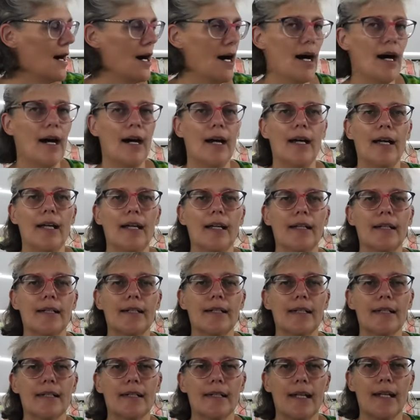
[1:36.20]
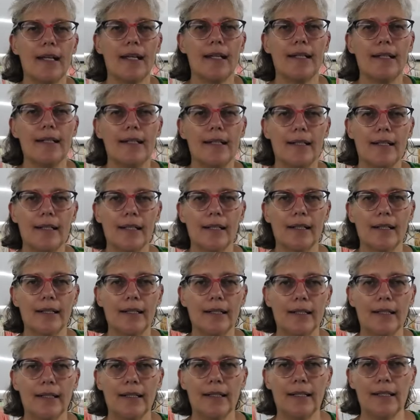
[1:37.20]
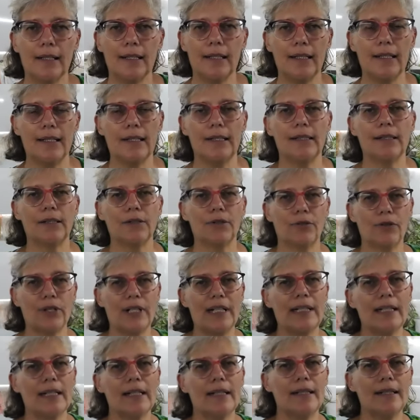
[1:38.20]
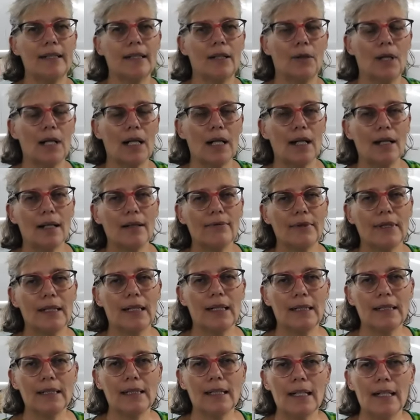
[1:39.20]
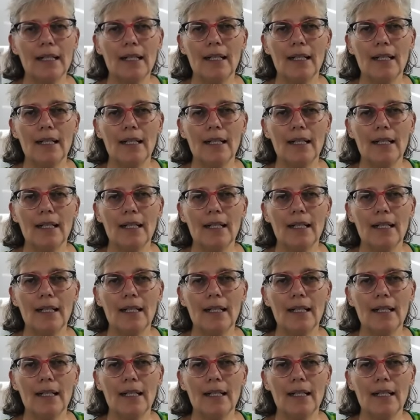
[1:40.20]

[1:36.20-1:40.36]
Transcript: I stayed here in Corinna in our caravan,